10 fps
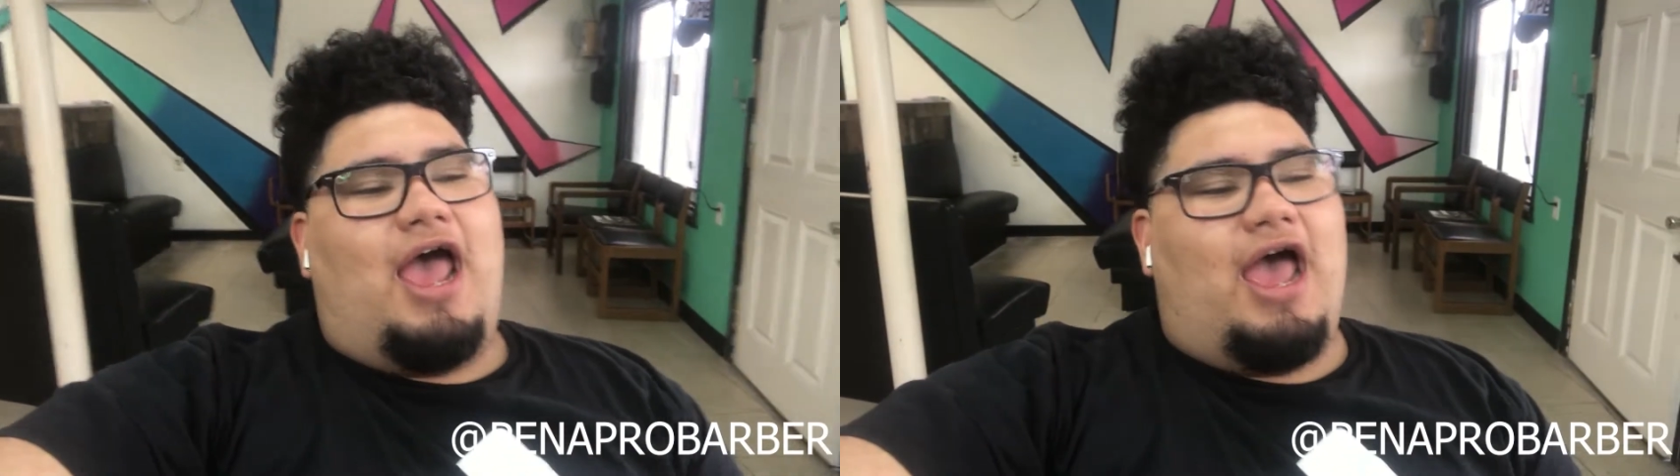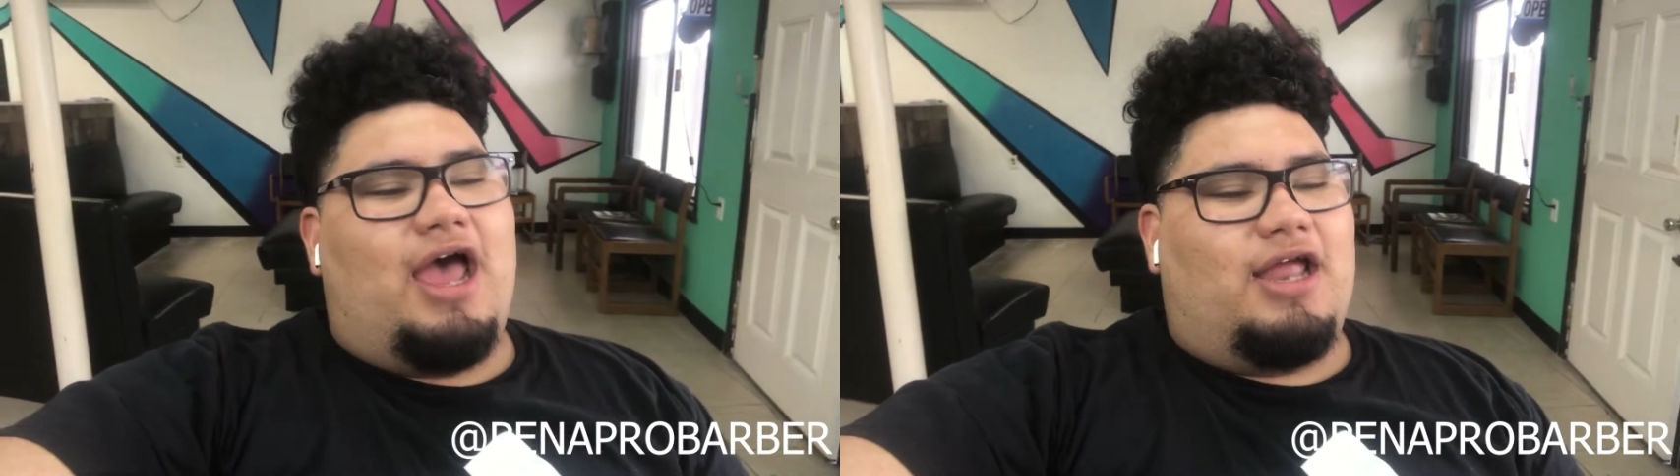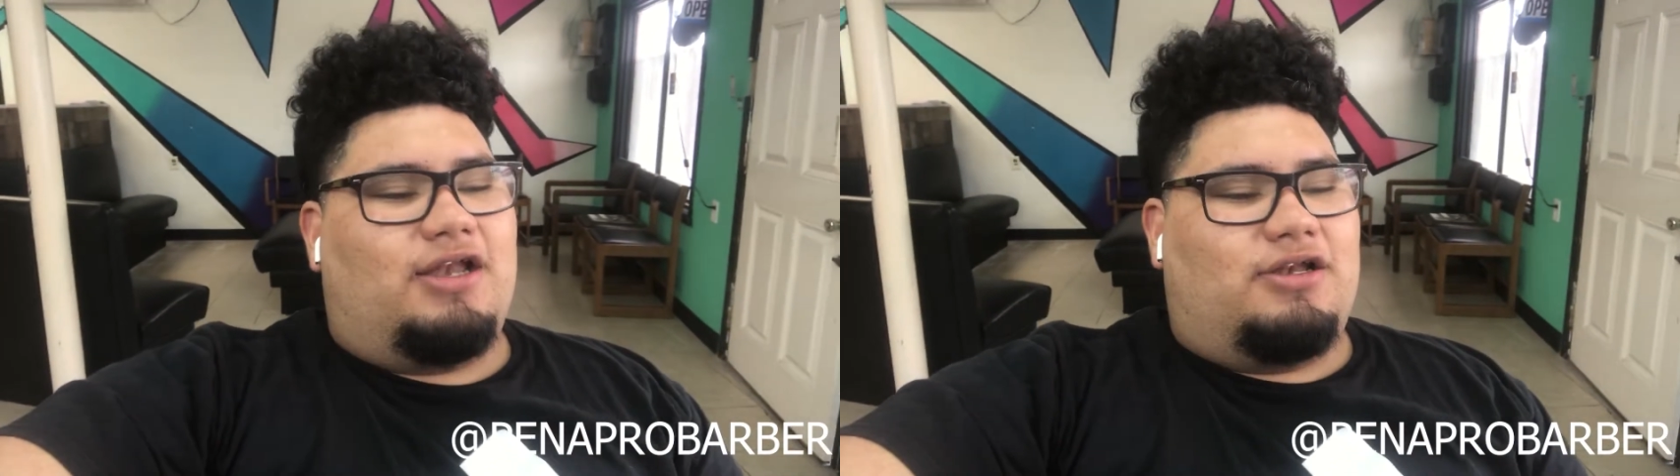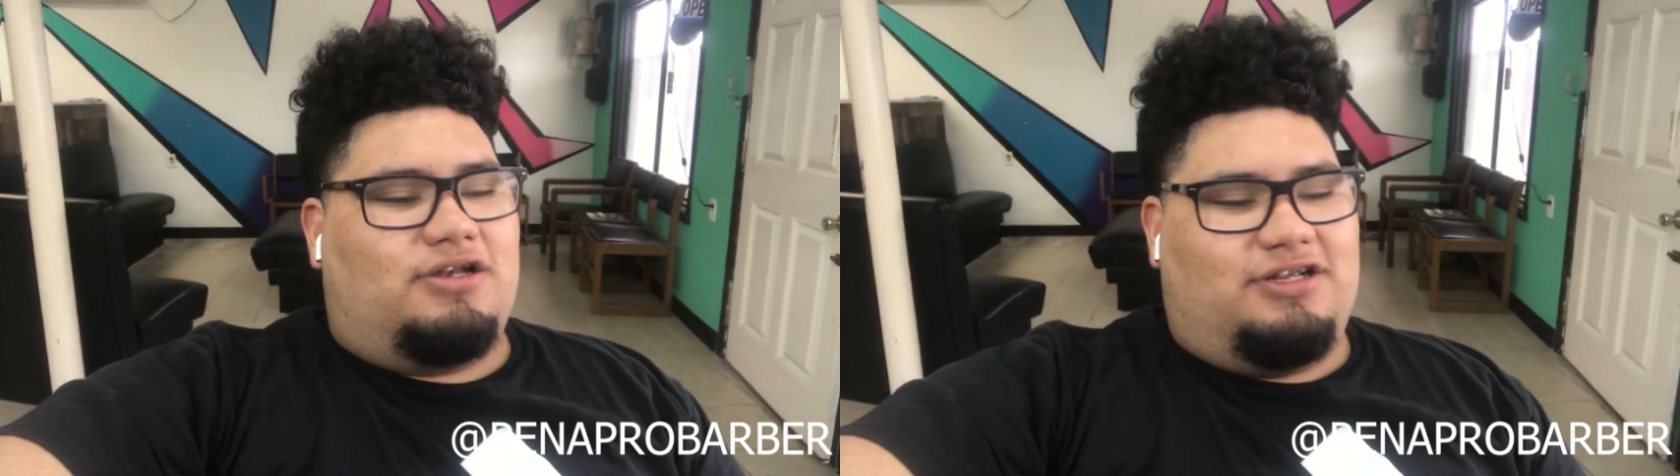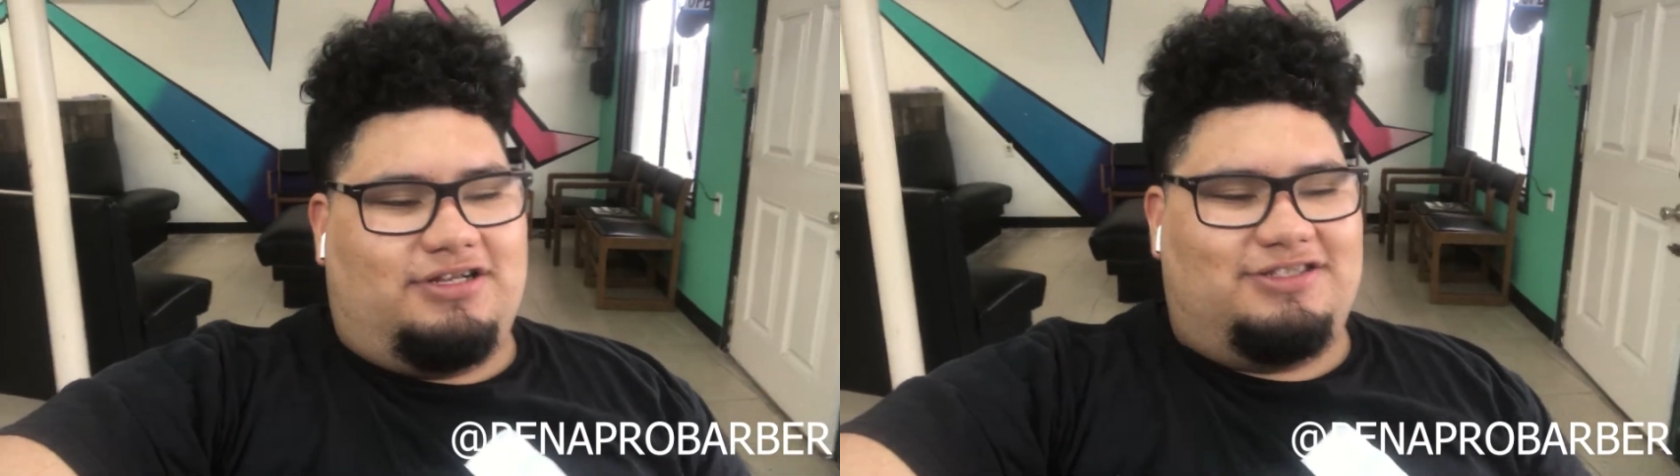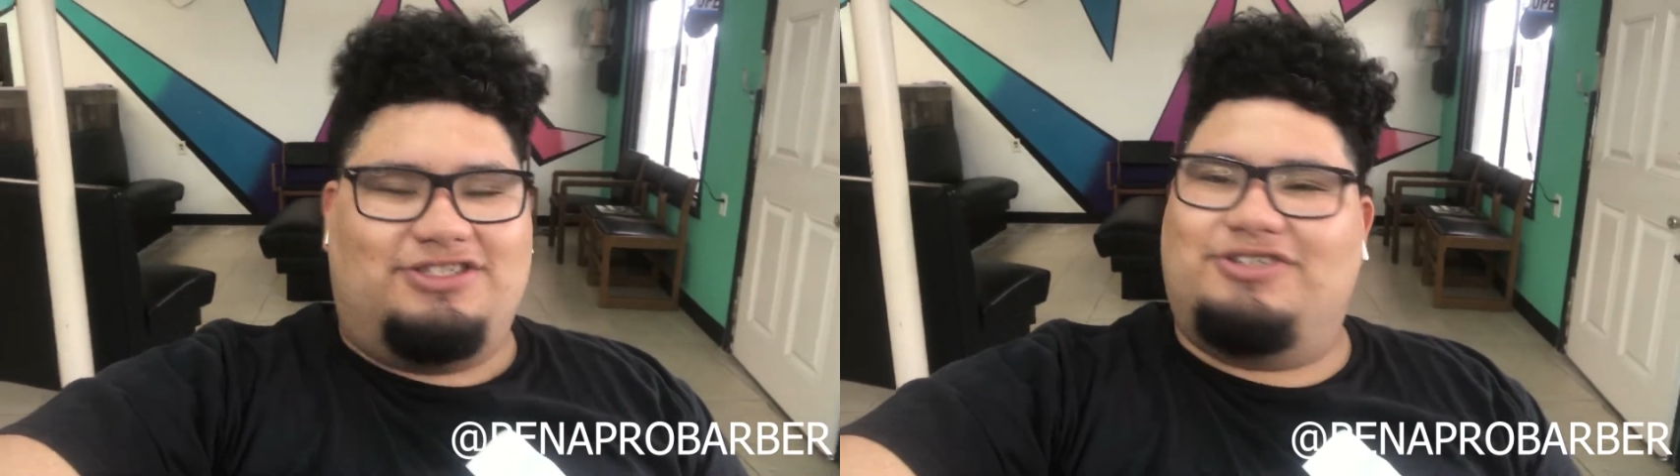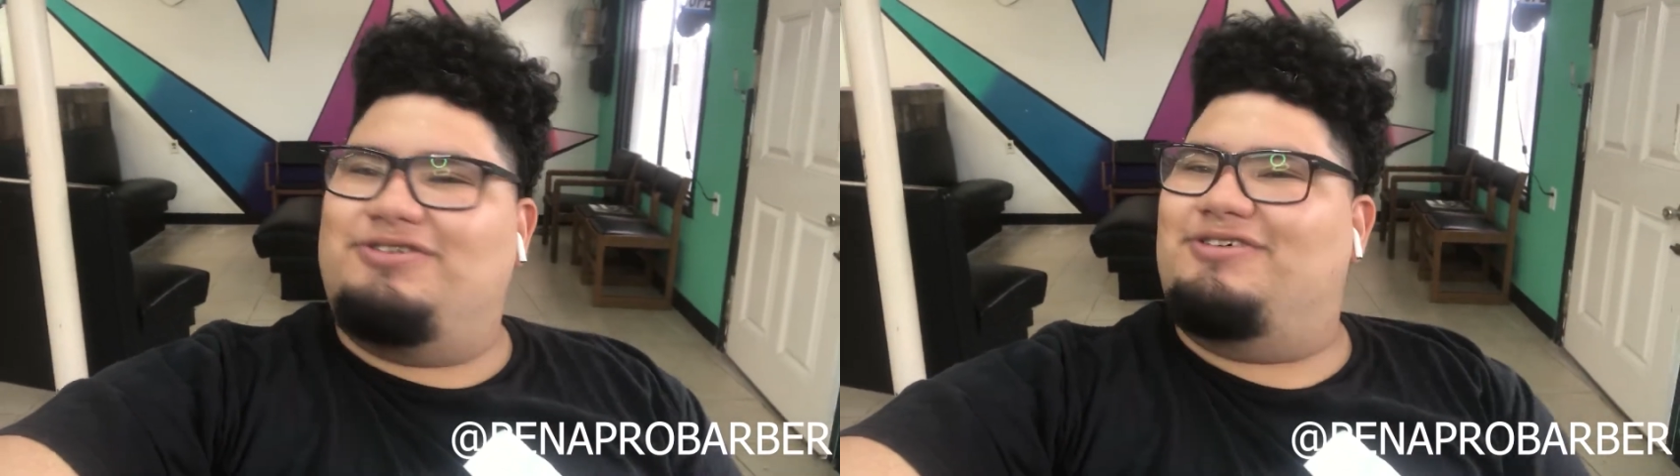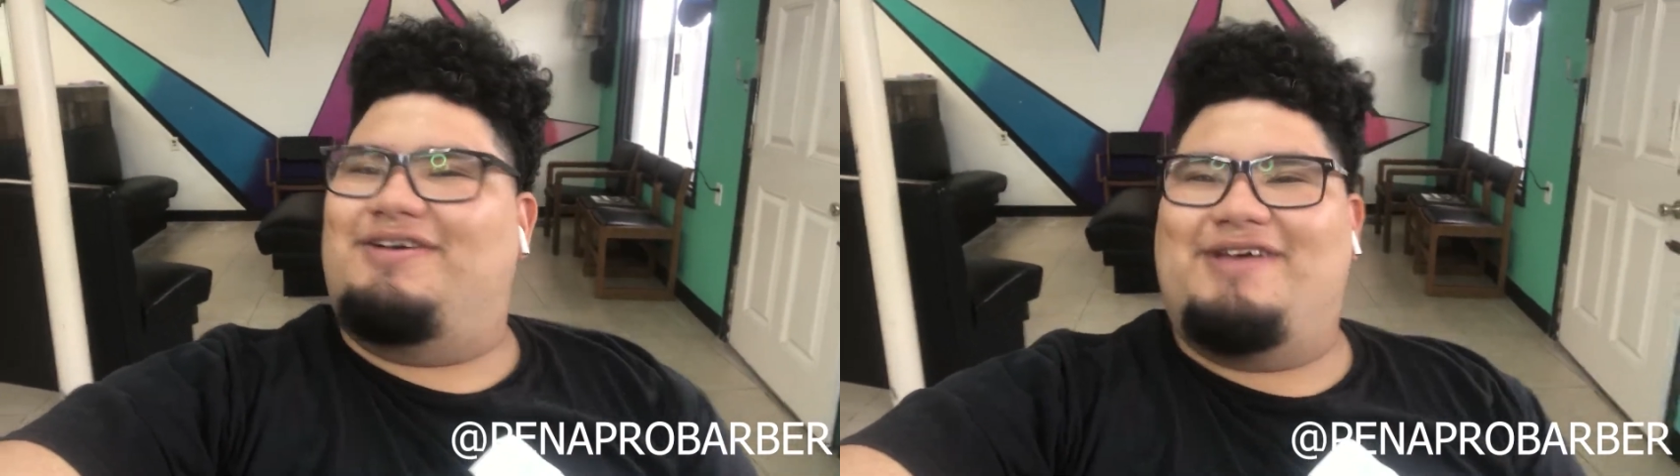and shoot,